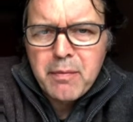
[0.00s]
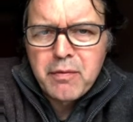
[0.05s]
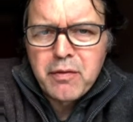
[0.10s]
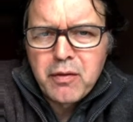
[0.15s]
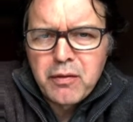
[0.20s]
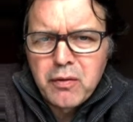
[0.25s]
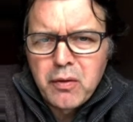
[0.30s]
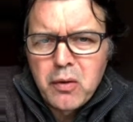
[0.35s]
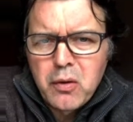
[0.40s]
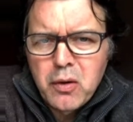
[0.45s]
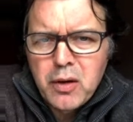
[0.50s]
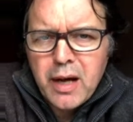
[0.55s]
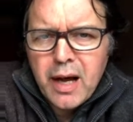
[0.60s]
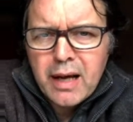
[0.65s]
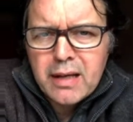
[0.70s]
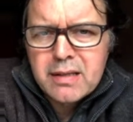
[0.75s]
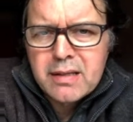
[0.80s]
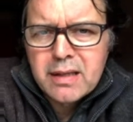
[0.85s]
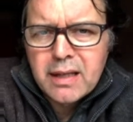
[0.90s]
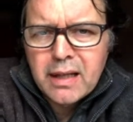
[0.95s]

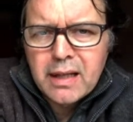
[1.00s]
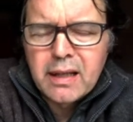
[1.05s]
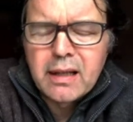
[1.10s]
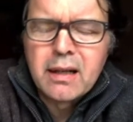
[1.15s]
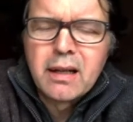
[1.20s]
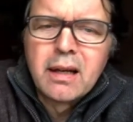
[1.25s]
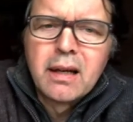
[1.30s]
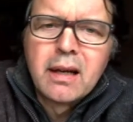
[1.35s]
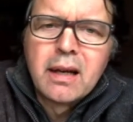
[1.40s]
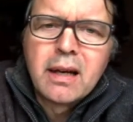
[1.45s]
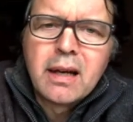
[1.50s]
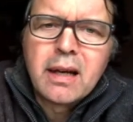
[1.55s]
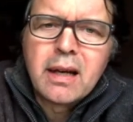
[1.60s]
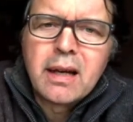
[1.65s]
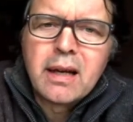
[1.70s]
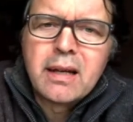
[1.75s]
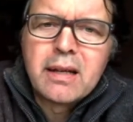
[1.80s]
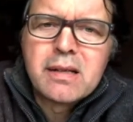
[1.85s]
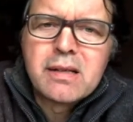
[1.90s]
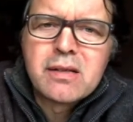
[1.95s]
forecasting
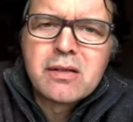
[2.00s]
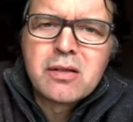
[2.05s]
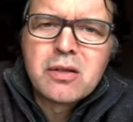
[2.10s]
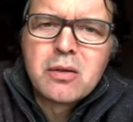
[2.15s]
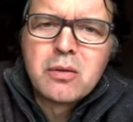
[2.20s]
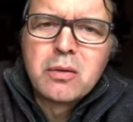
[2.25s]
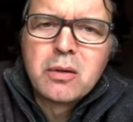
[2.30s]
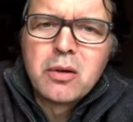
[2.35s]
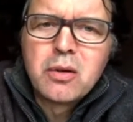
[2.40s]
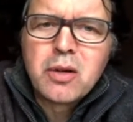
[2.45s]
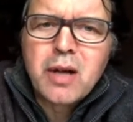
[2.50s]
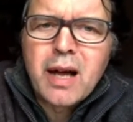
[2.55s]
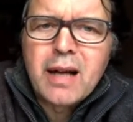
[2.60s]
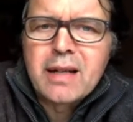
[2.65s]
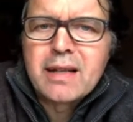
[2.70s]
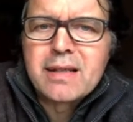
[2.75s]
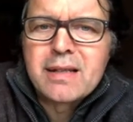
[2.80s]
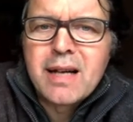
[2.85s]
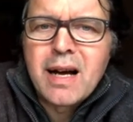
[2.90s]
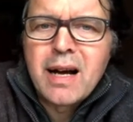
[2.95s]
is to look at
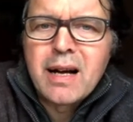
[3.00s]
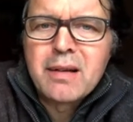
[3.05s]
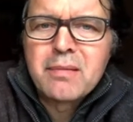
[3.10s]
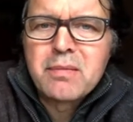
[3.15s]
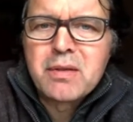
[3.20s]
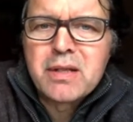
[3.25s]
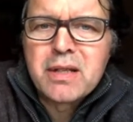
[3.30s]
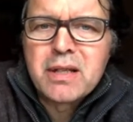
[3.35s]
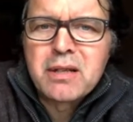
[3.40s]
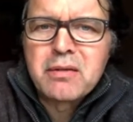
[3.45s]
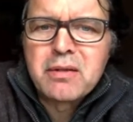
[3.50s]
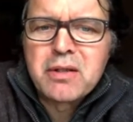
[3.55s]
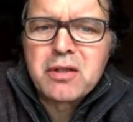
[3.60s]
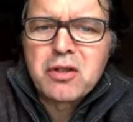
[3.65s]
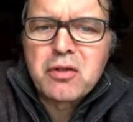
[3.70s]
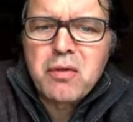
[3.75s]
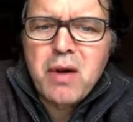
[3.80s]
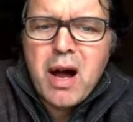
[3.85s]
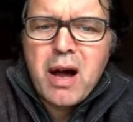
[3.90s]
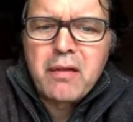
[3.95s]
a time series
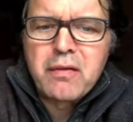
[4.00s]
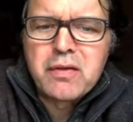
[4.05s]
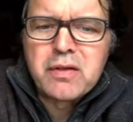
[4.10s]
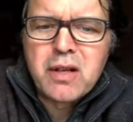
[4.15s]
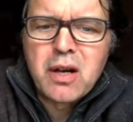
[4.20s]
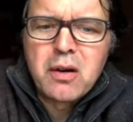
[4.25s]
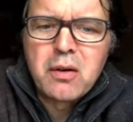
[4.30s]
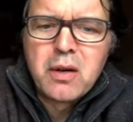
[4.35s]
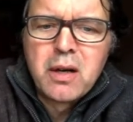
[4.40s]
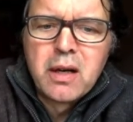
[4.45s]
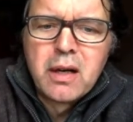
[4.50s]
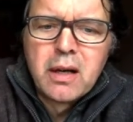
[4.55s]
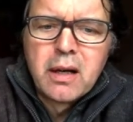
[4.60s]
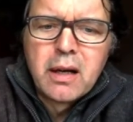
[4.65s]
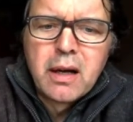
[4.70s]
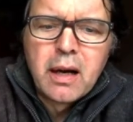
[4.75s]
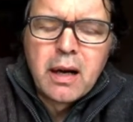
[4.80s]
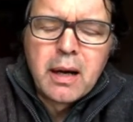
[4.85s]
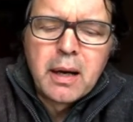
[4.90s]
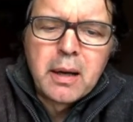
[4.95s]
graph. So
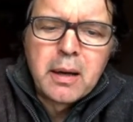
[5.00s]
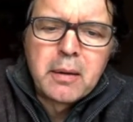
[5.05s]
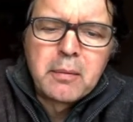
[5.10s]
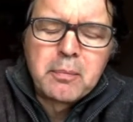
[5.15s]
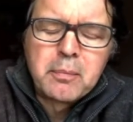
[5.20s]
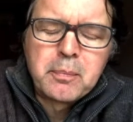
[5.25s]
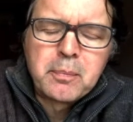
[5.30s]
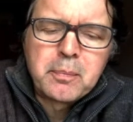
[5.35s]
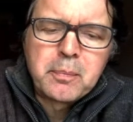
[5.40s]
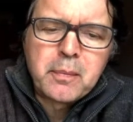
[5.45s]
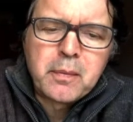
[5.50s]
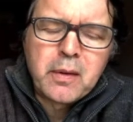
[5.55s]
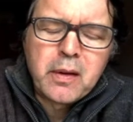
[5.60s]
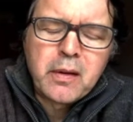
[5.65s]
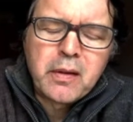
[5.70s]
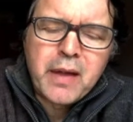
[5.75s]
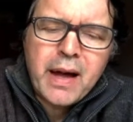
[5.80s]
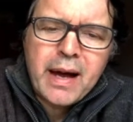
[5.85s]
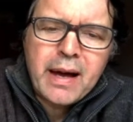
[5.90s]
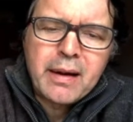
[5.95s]

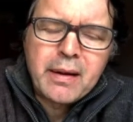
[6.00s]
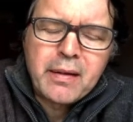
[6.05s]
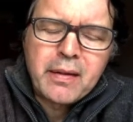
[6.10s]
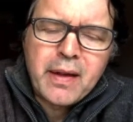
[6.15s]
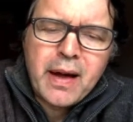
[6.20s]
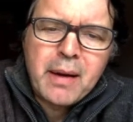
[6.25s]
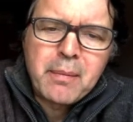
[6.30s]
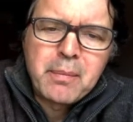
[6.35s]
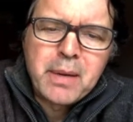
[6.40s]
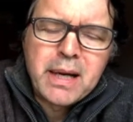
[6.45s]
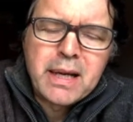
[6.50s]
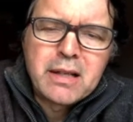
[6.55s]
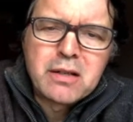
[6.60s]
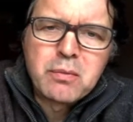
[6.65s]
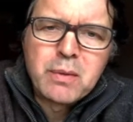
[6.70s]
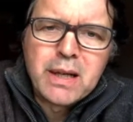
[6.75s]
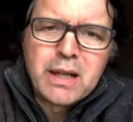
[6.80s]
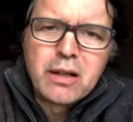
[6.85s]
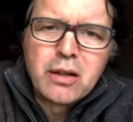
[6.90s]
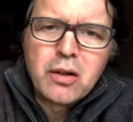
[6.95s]
that means
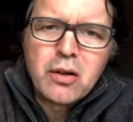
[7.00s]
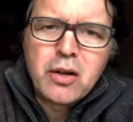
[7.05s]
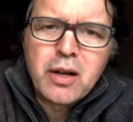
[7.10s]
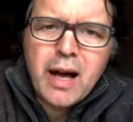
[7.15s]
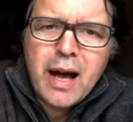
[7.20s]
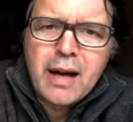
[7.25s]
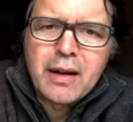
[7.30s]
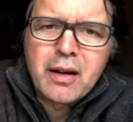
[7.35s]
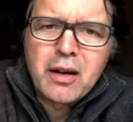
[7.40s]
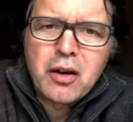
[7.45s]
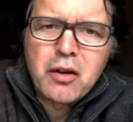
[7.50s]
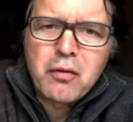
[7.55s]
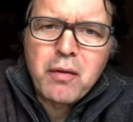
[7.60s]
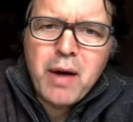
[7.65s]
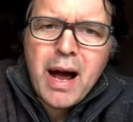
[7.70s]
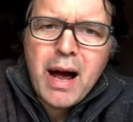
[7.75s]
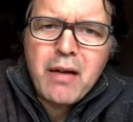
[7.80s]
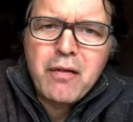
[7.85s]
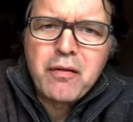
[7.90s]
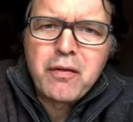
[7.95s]
we look at a
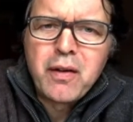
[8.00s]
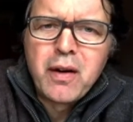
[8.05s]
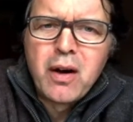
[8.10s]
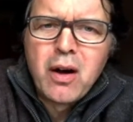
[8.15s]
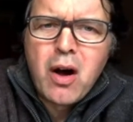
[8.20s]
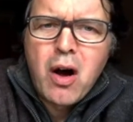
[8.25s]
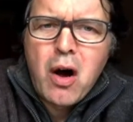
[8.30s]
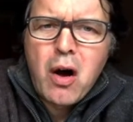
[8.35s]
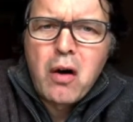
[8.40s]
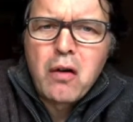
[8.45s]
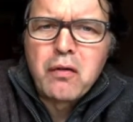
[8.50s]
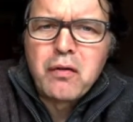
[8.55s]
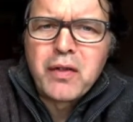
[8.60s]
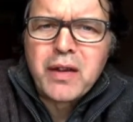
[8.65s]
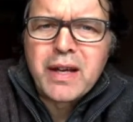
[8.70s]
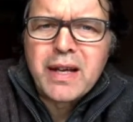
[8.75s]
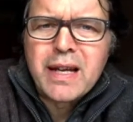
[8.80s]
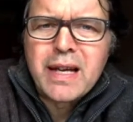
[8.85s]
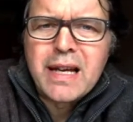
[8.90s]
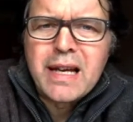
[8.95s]
graph of the
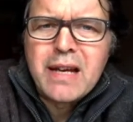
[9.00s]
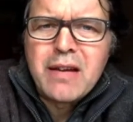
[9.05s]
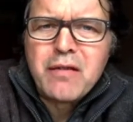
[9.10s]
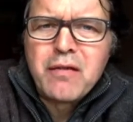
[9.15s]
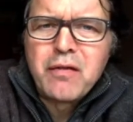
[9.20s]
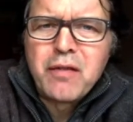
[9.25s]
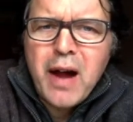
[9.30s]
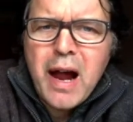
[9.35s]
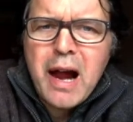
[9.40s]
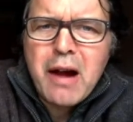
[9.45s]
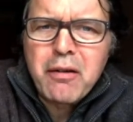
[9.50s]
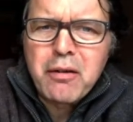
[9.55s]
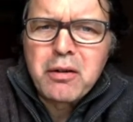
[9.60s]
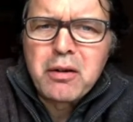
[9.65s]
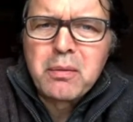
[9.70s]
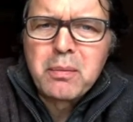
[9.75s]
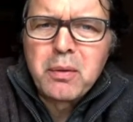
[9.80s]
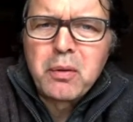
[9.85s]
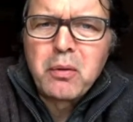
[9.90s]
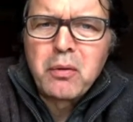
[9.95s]
key
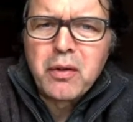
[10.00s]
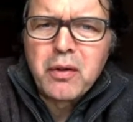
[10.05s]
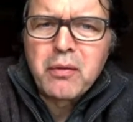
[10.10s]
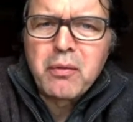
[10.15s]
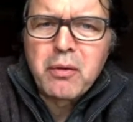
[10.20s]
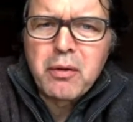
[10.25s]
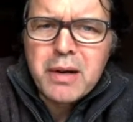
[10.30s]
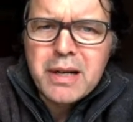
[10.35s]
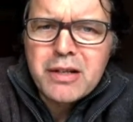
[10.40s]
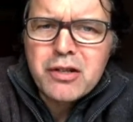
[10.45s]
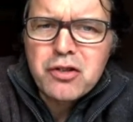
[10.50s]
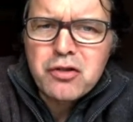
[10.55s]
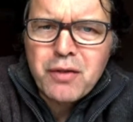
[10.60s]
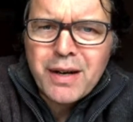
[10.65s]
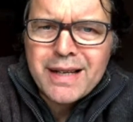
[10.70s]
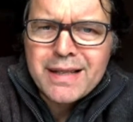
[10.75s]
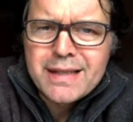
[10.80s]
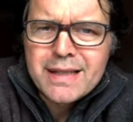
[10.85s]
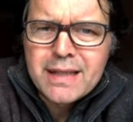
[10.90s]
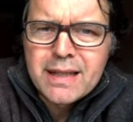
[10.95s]
variable that we're
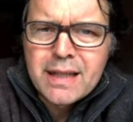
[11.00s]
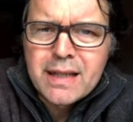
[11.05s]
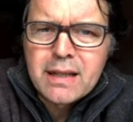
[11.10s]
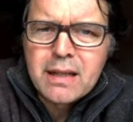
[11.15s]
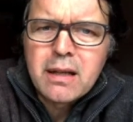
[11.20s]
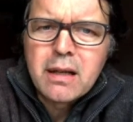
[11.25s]
interested in